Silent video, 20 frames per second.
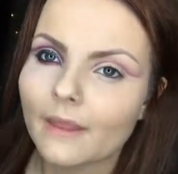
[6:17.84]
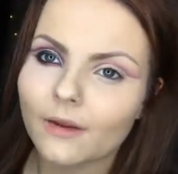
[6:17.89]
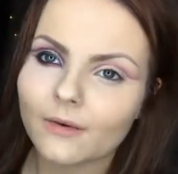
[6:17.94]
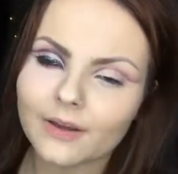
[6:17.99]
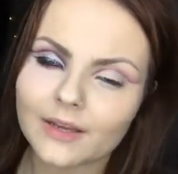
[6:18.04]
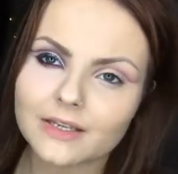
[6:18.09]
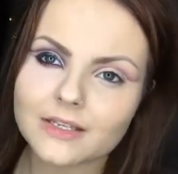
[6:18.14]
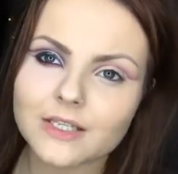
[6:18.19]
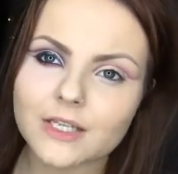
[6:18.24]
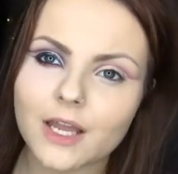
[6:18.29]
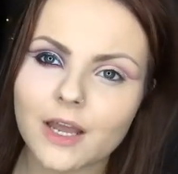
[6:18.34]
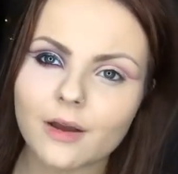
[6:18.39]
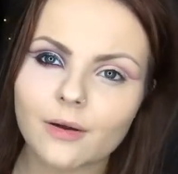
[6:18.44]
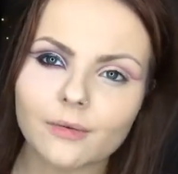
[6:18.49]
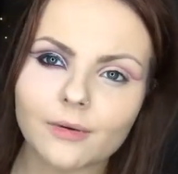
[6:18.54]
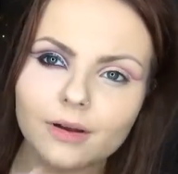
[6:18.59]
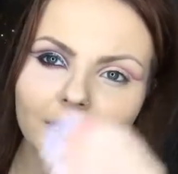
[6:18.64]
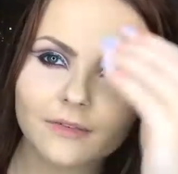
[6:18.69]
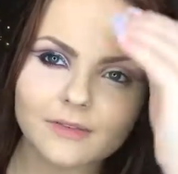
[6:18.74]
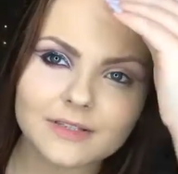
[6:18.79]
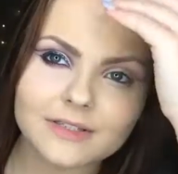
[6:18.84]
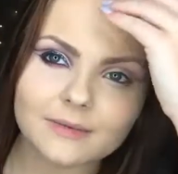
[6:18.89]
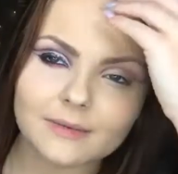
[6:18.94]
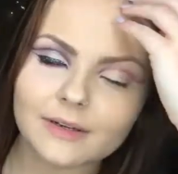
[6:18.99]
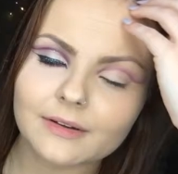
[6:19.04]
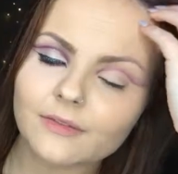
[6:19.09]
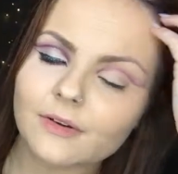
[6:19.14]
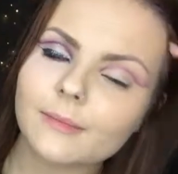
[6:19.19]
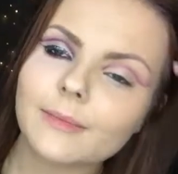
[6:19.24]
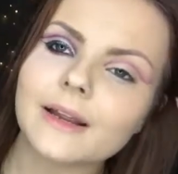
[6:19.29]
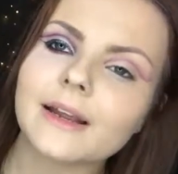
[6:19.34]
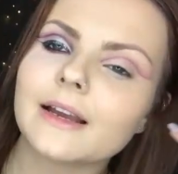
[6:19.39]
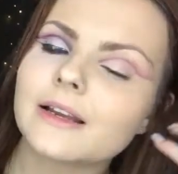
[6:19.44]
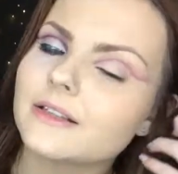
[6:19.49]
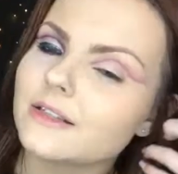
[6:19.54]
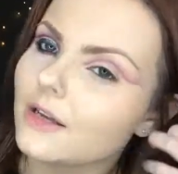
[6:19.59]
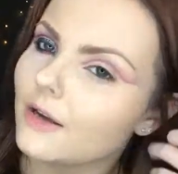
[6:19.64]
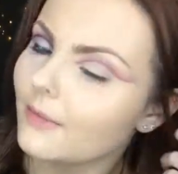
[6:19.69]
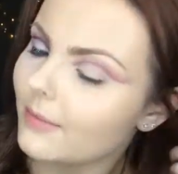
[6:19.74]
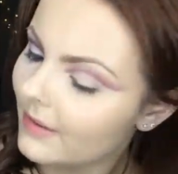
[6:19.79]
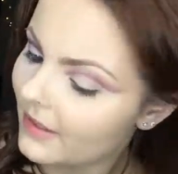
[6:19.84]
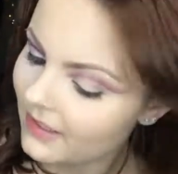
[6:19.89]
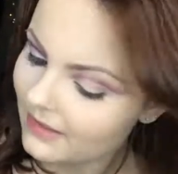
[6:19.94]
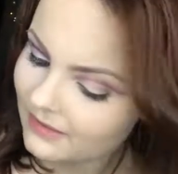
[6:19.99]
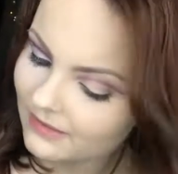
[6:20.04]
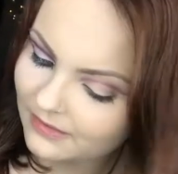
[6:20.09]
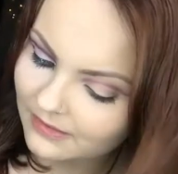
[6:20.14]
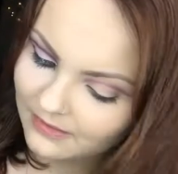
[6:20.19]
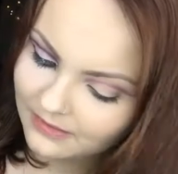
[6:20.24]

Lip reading: Okay, so obviously when I've got my eyes open,